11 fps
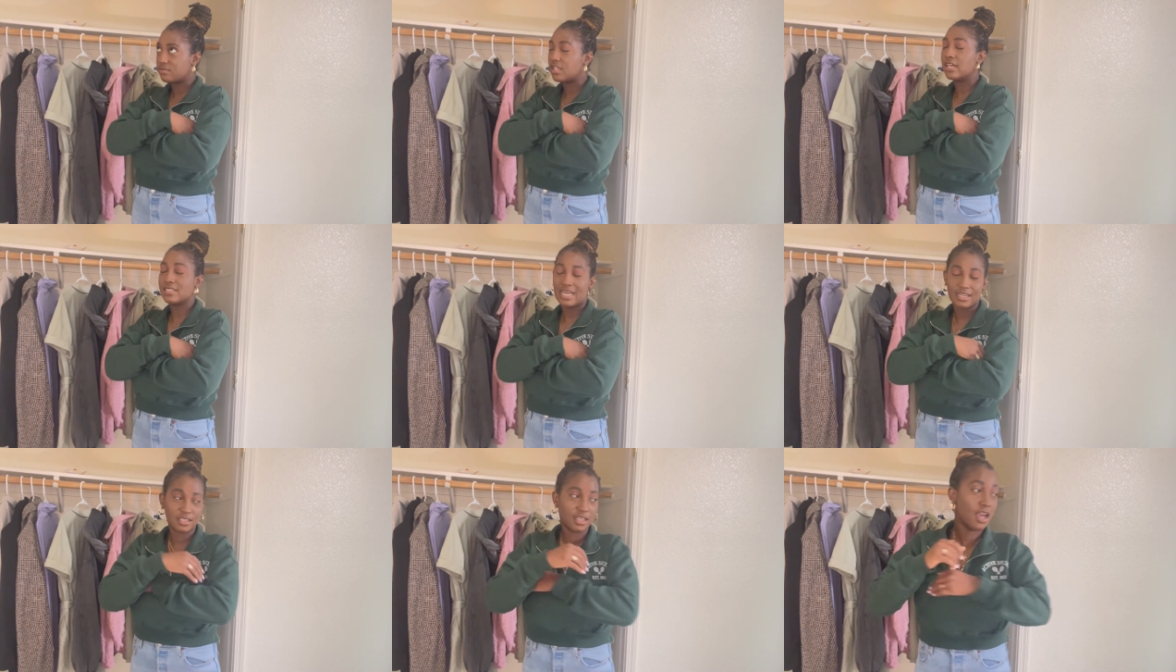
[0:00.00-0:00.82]

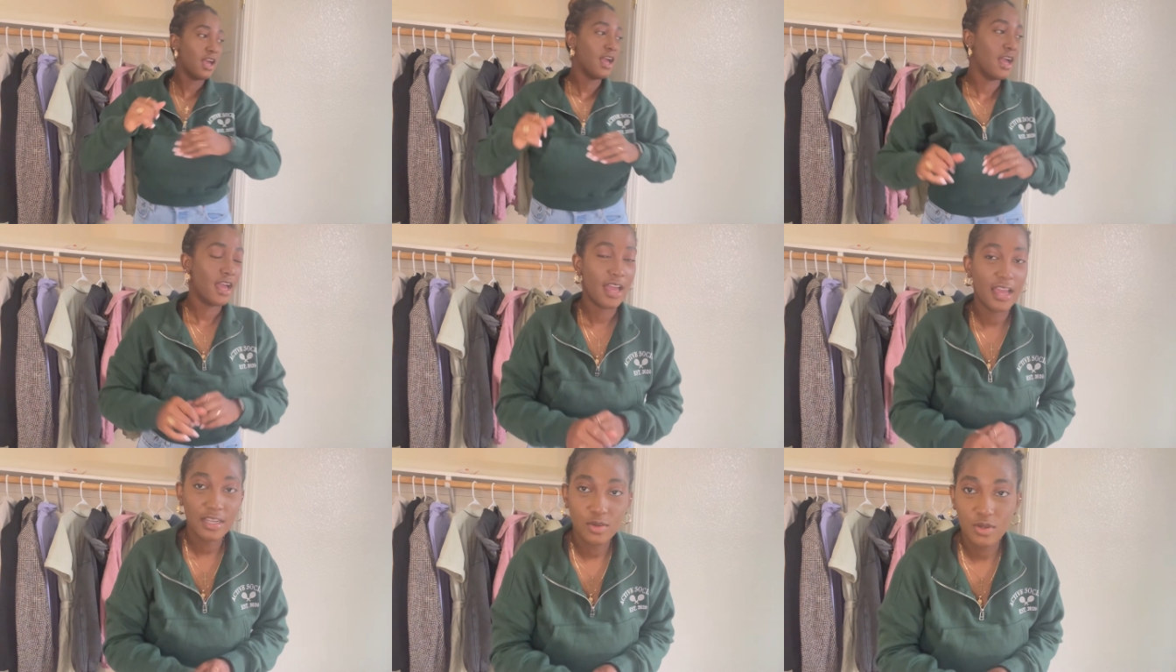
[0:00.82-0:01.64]
Exactly.
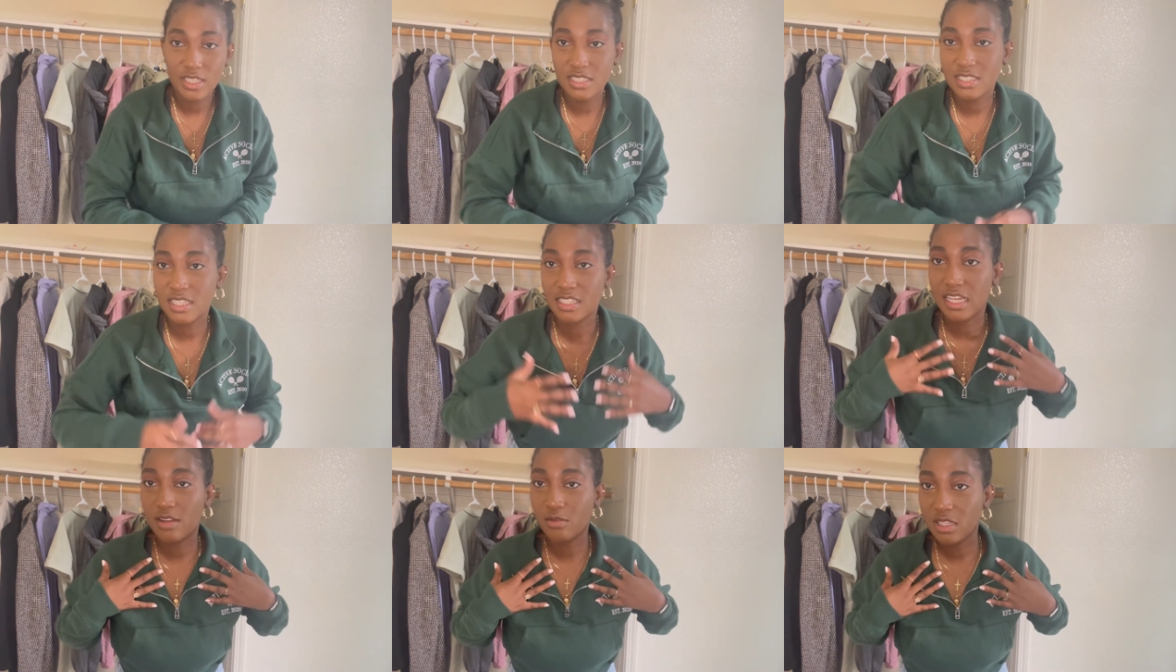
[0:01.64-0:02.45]
Anyways, I
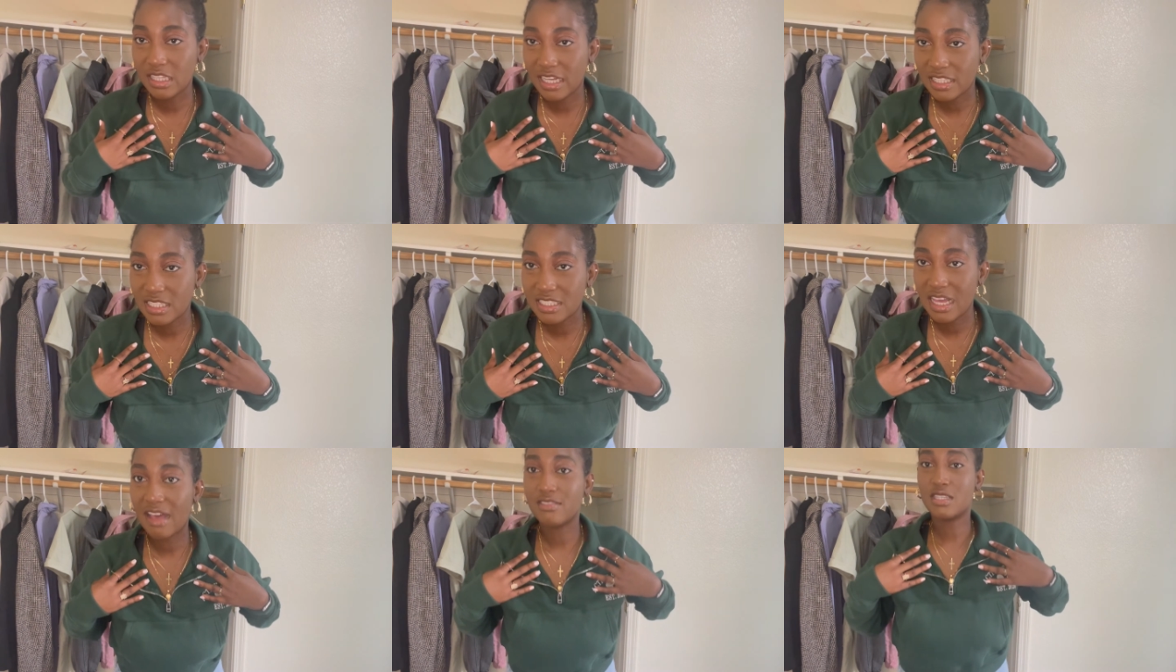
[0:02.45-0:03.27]
really like this
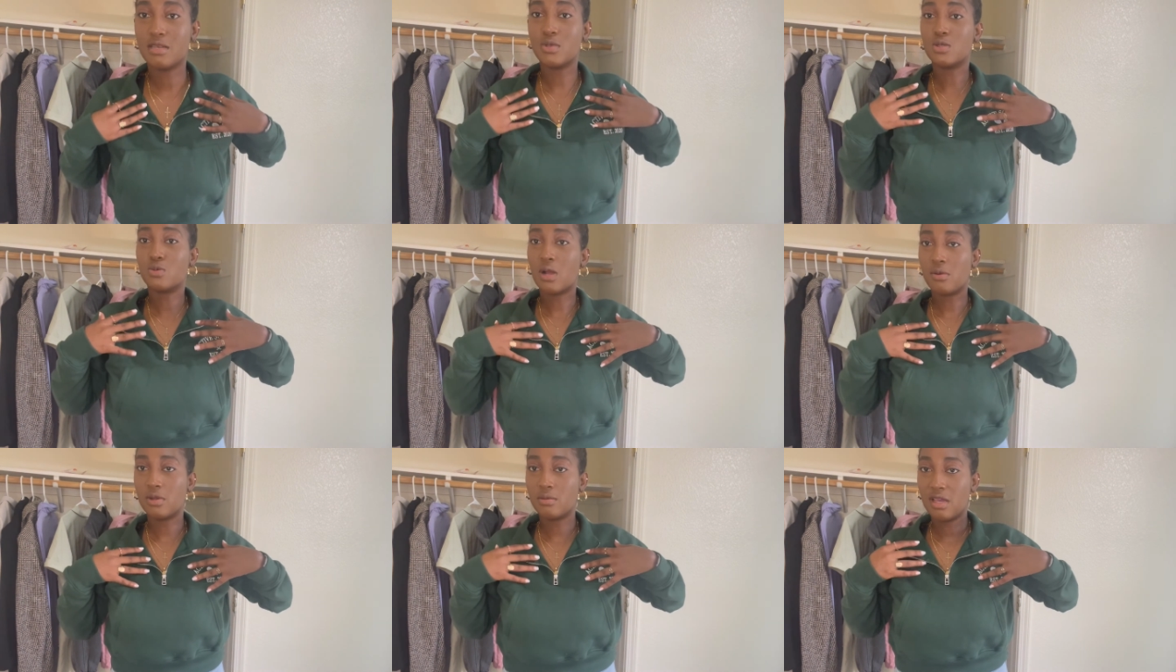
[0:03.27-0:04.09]
half zip. It's probably
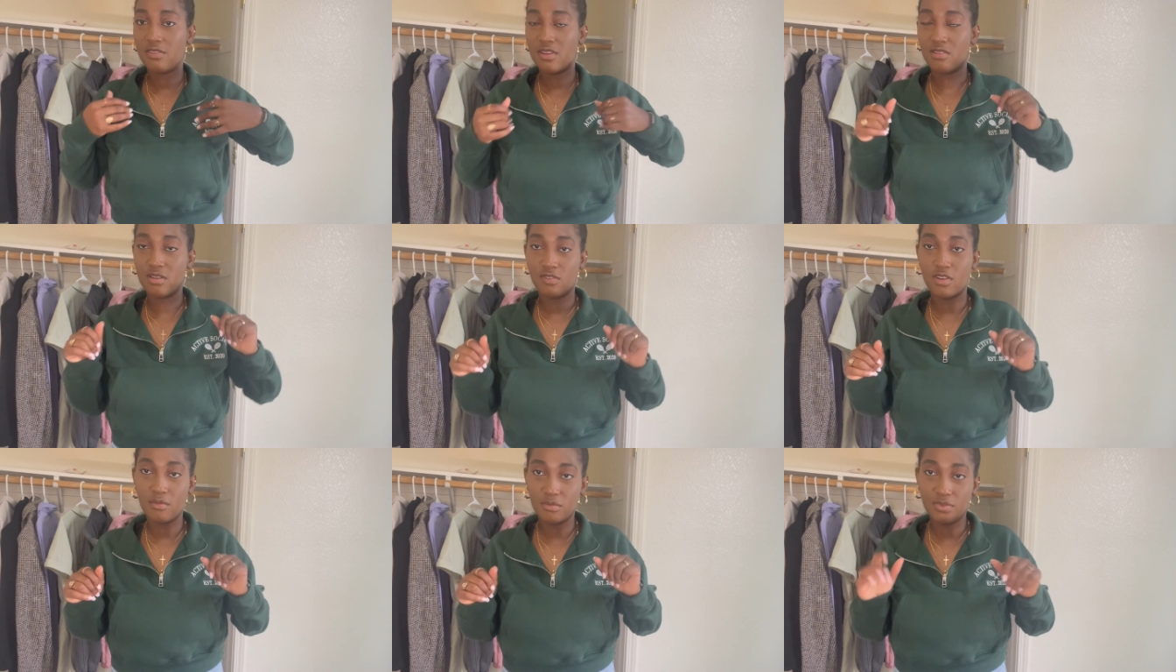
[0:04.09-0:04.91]
one of my favorite
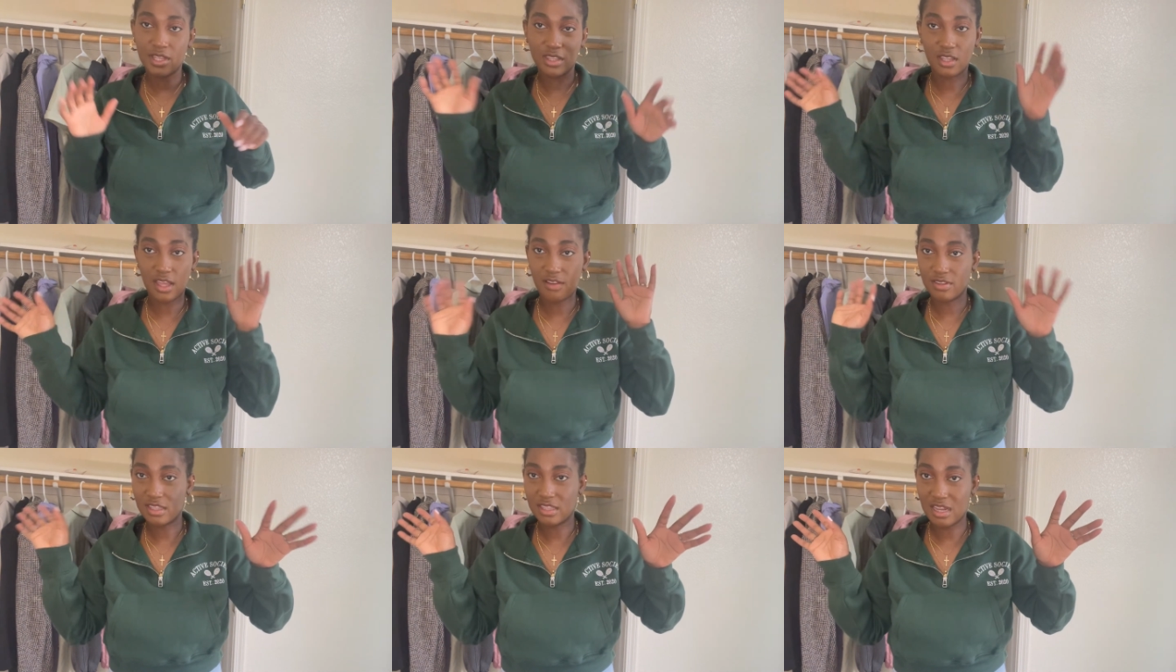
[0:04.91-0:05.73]
from like the,
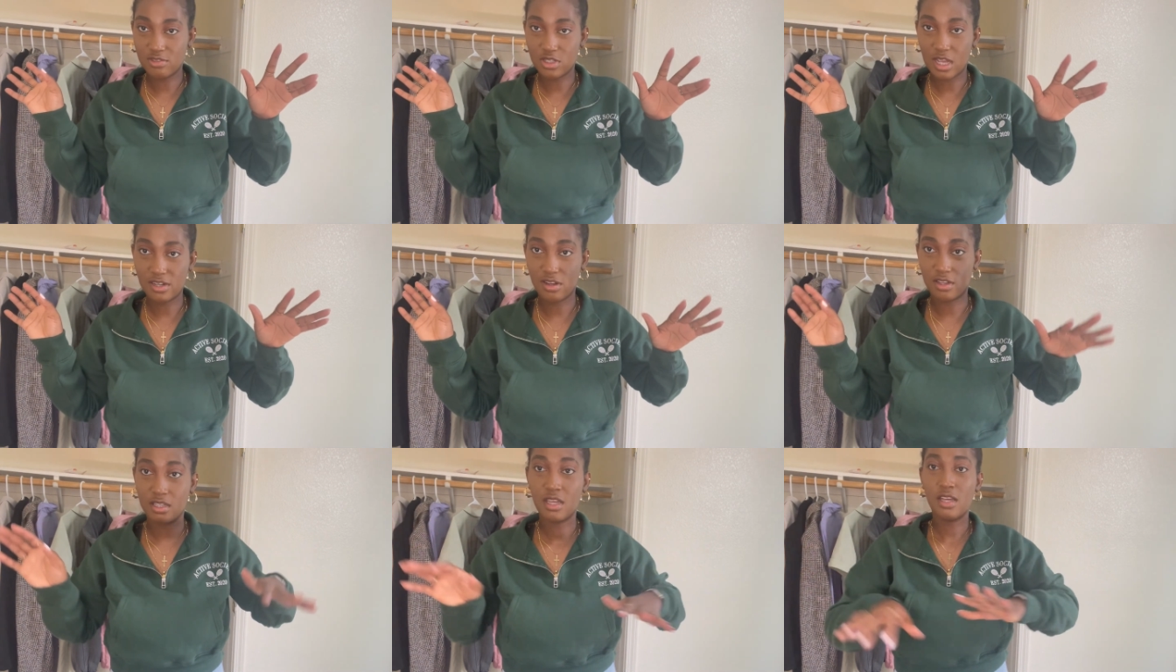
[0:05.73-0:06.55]
everything that I've tried
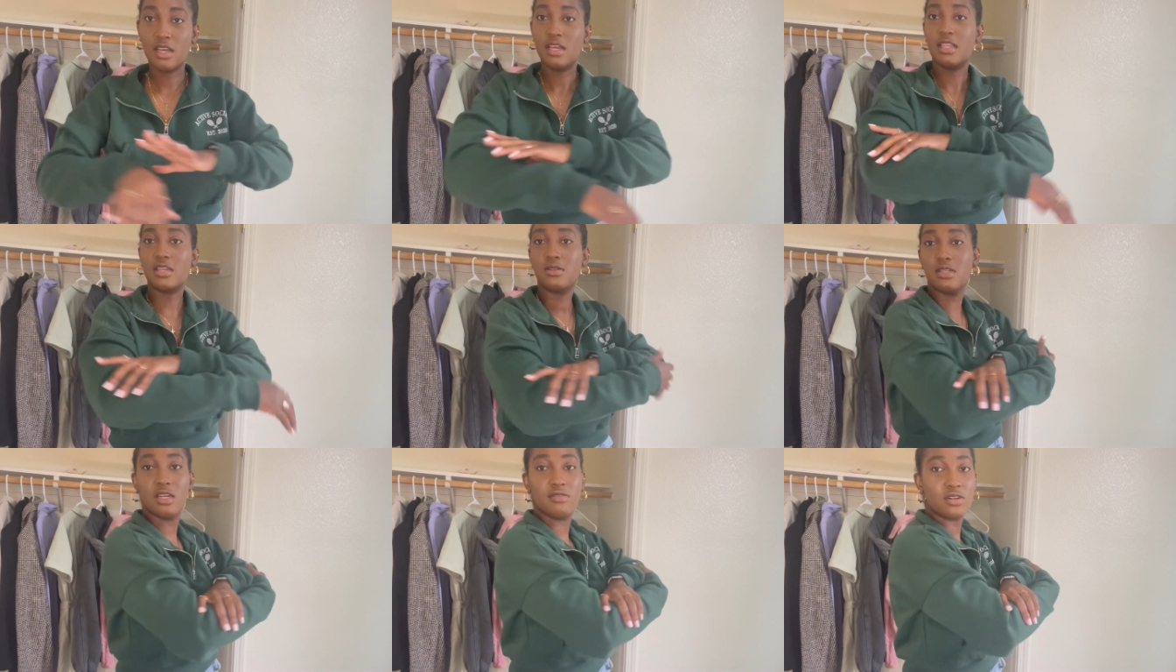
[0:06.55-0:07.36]
on. Like, you can
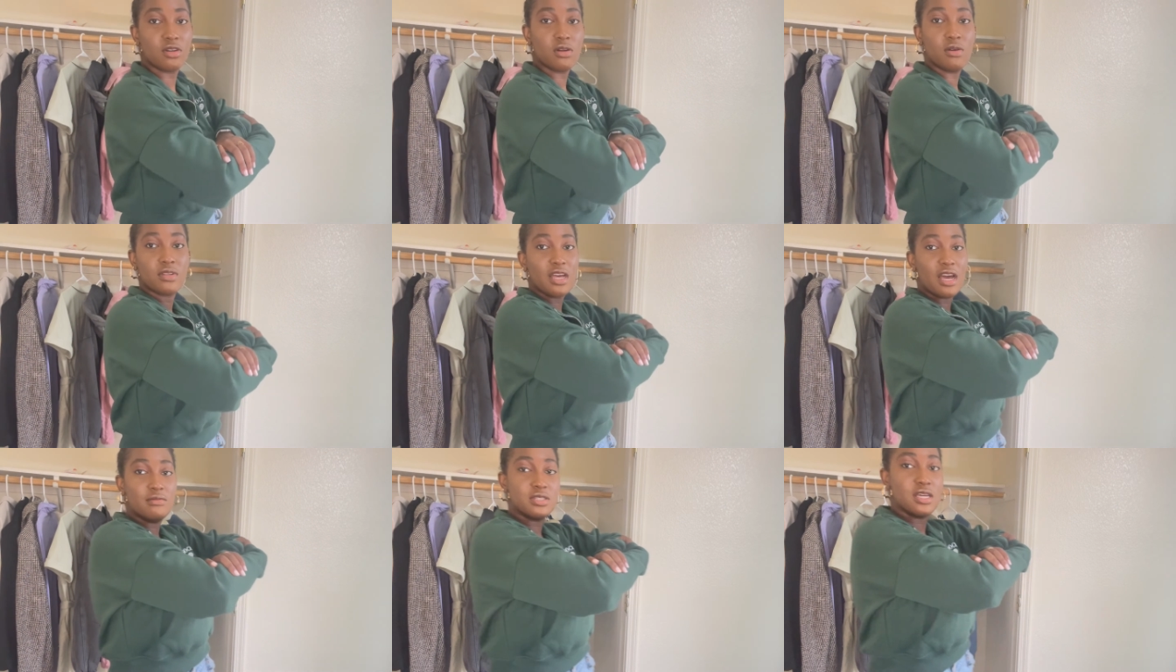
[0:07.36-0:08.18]
never go wrong with the
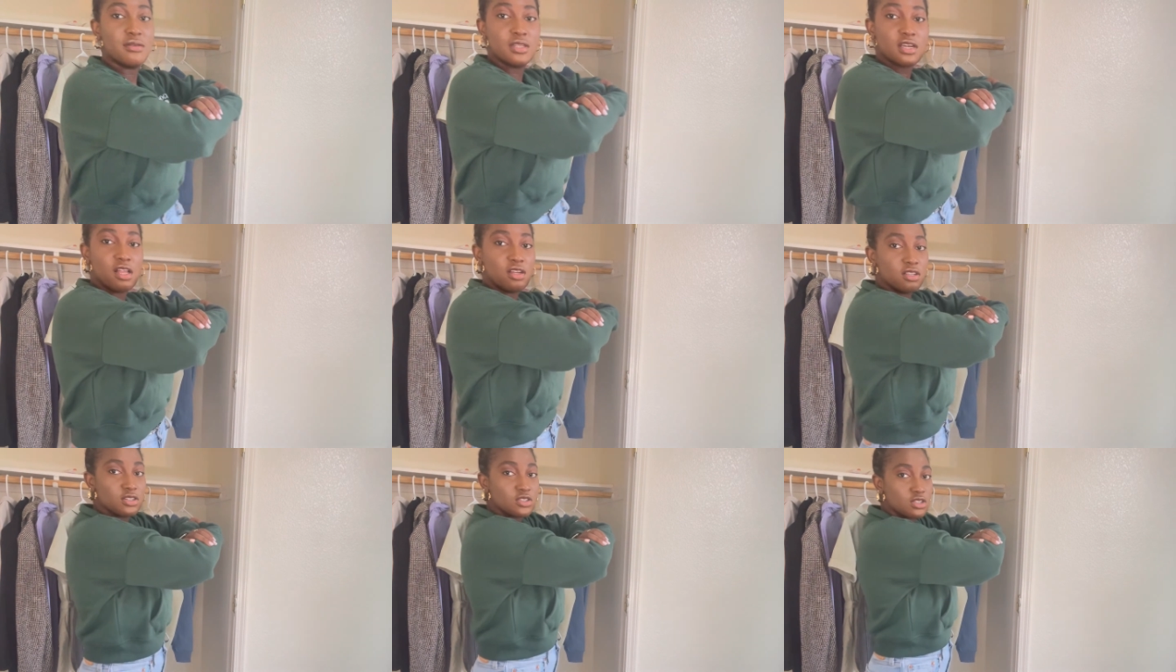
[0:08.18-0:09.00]
half zip, and the color
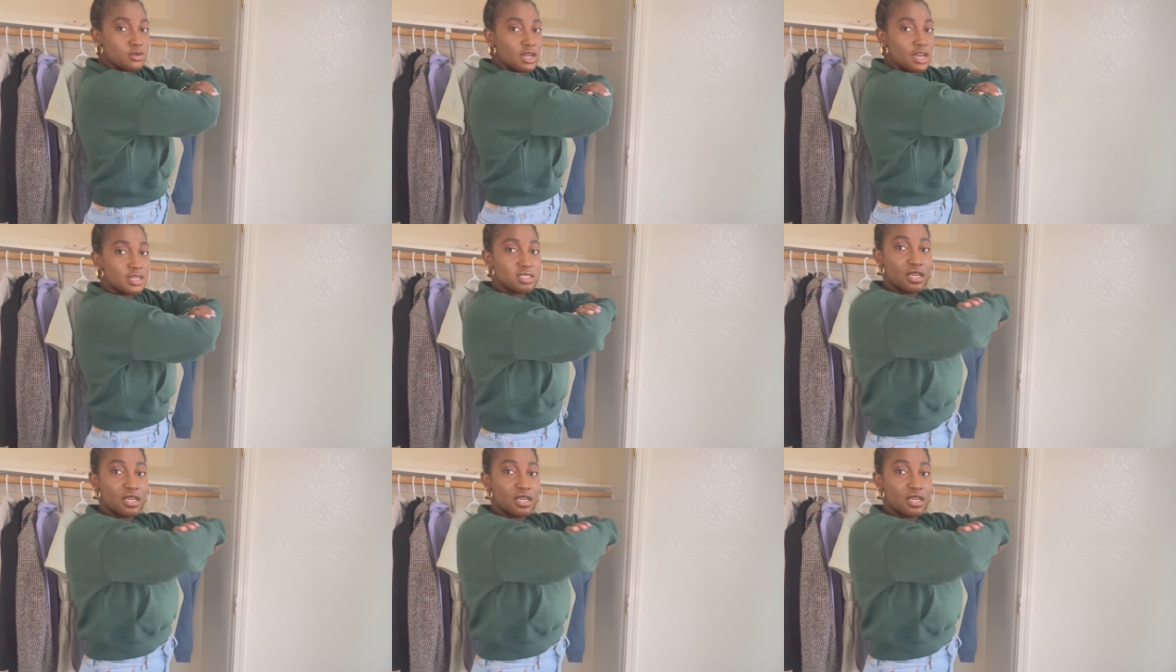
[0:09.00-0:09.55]
looks so nice.